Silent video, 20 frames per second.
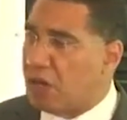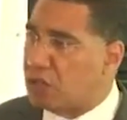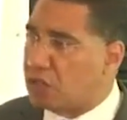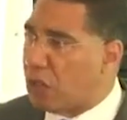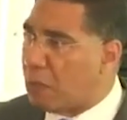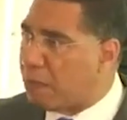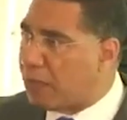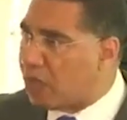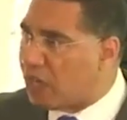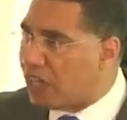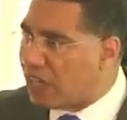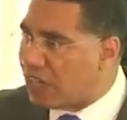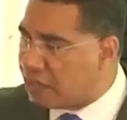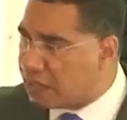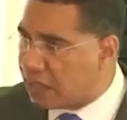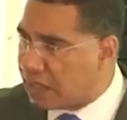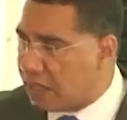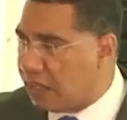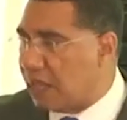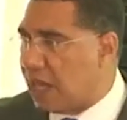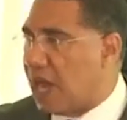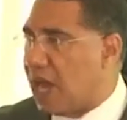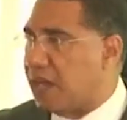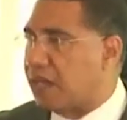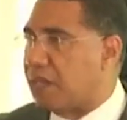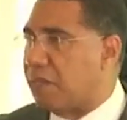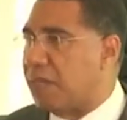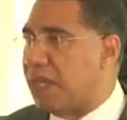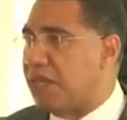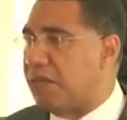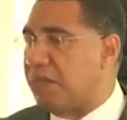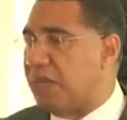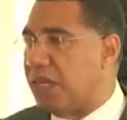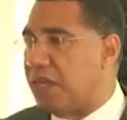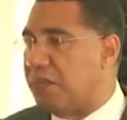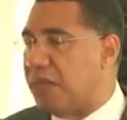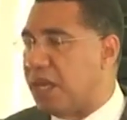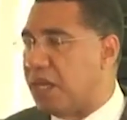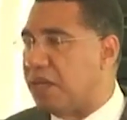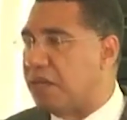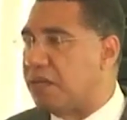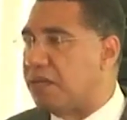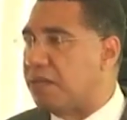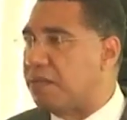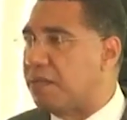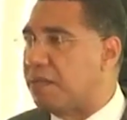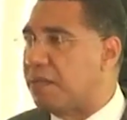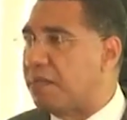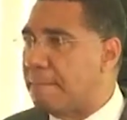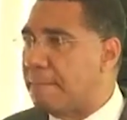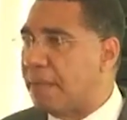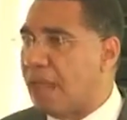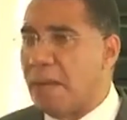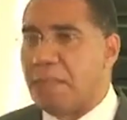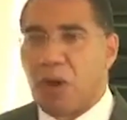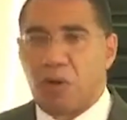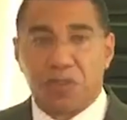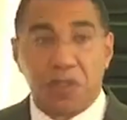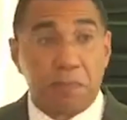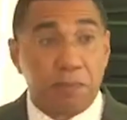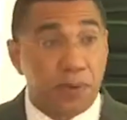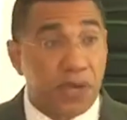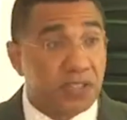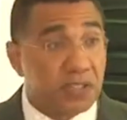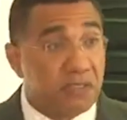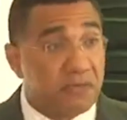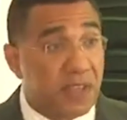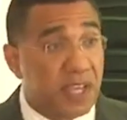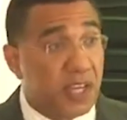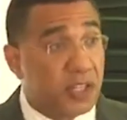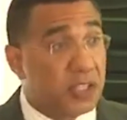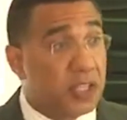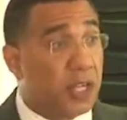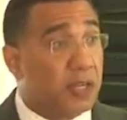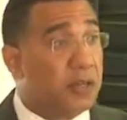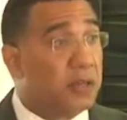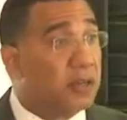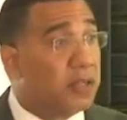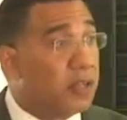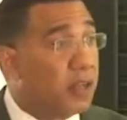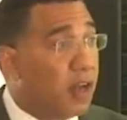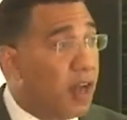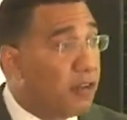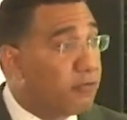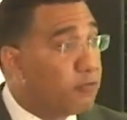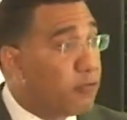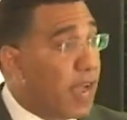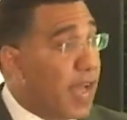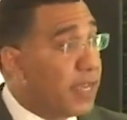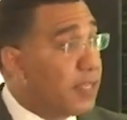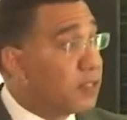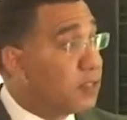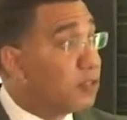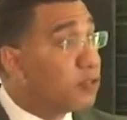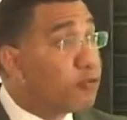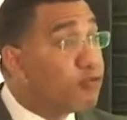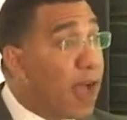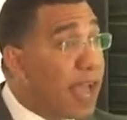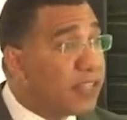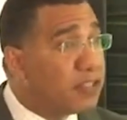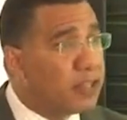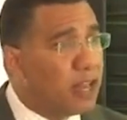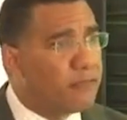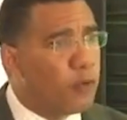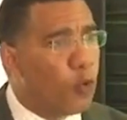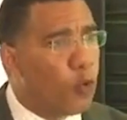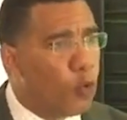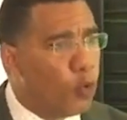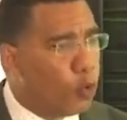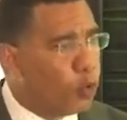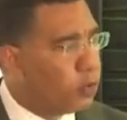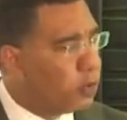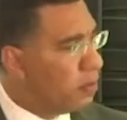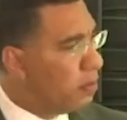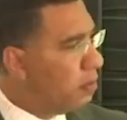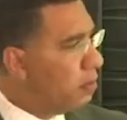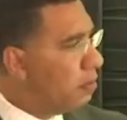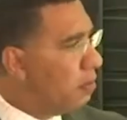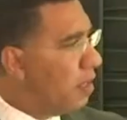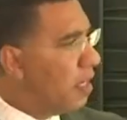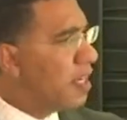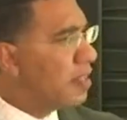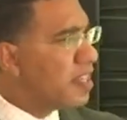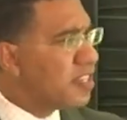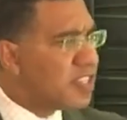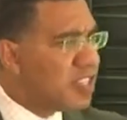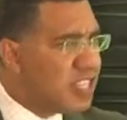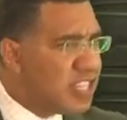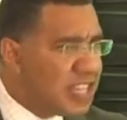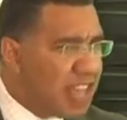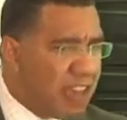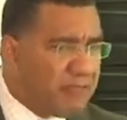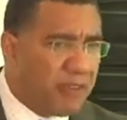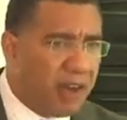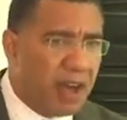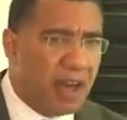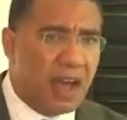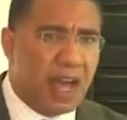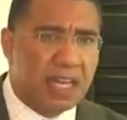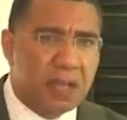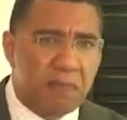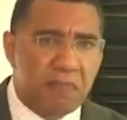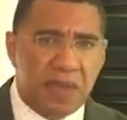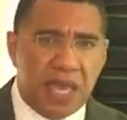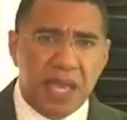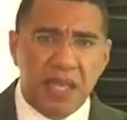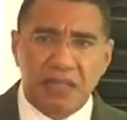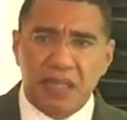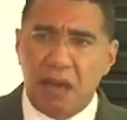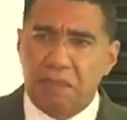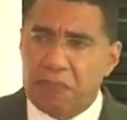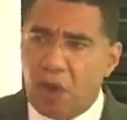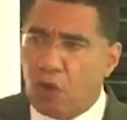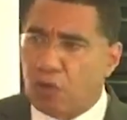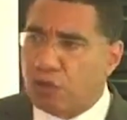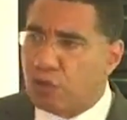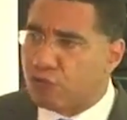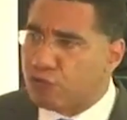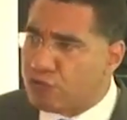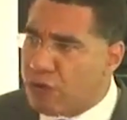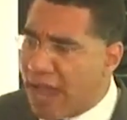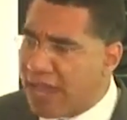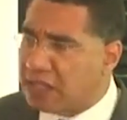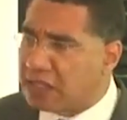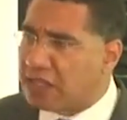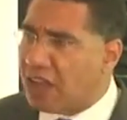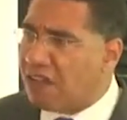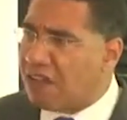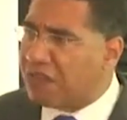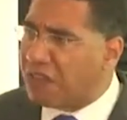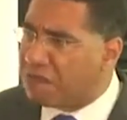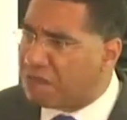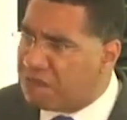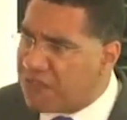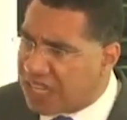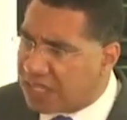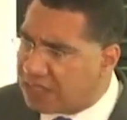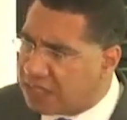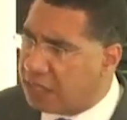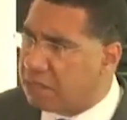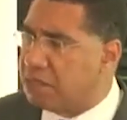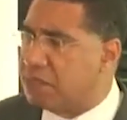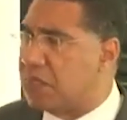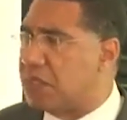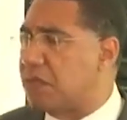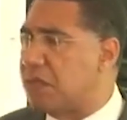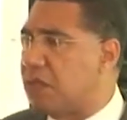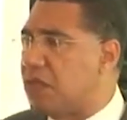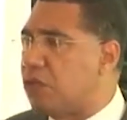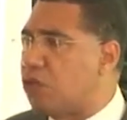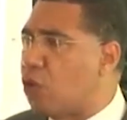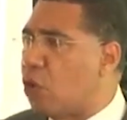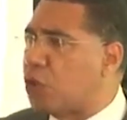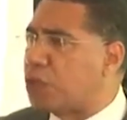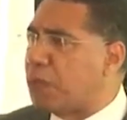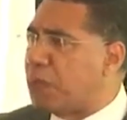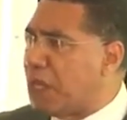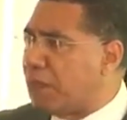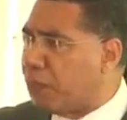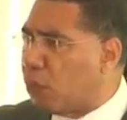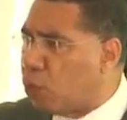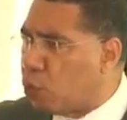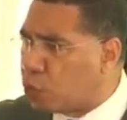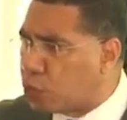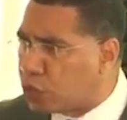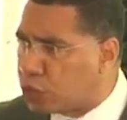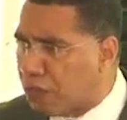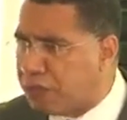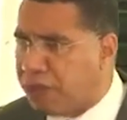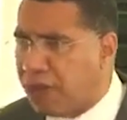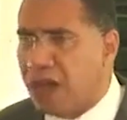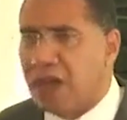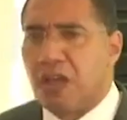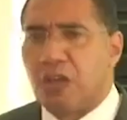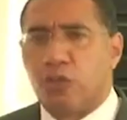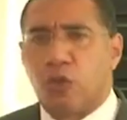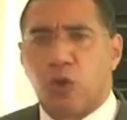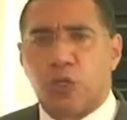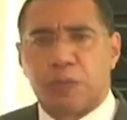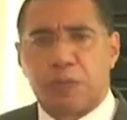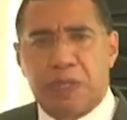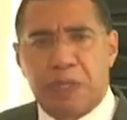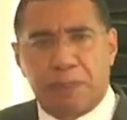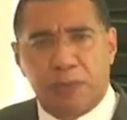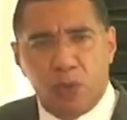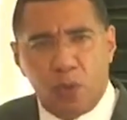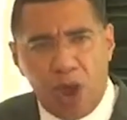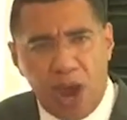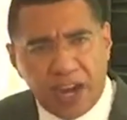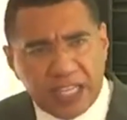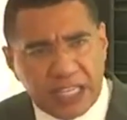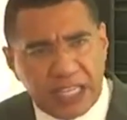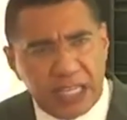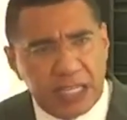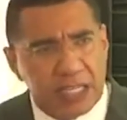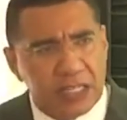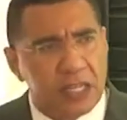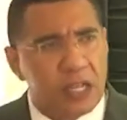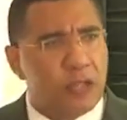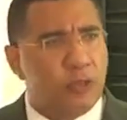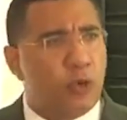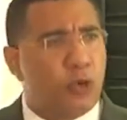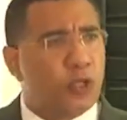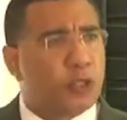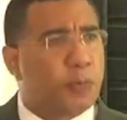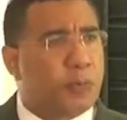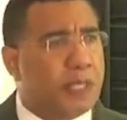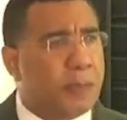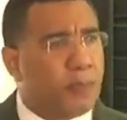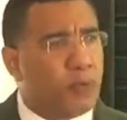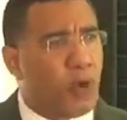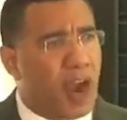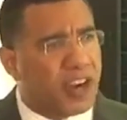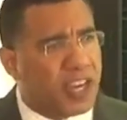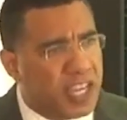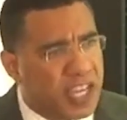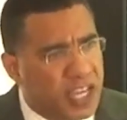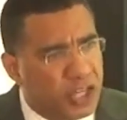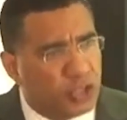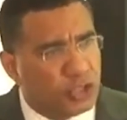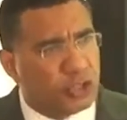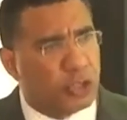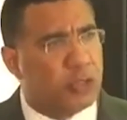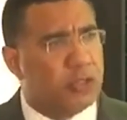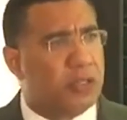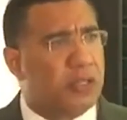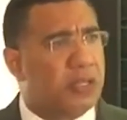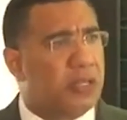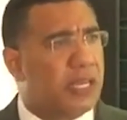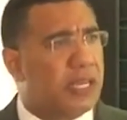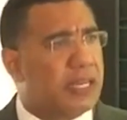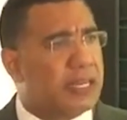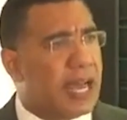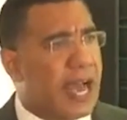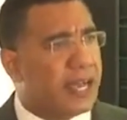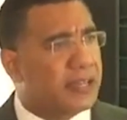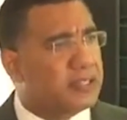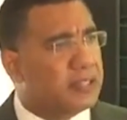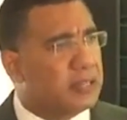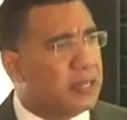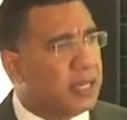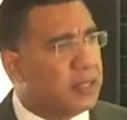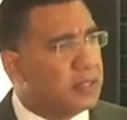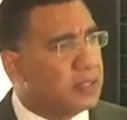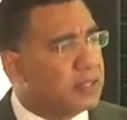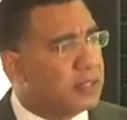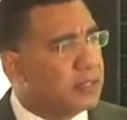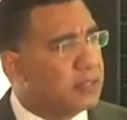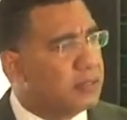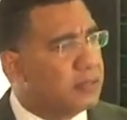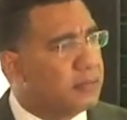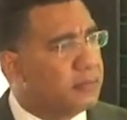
or some political argument being made about the preservation of rights. The rights of who? It is never a debate about the rights of the victims, those people who suffer, those people who are killed, those people who are injured in accidents.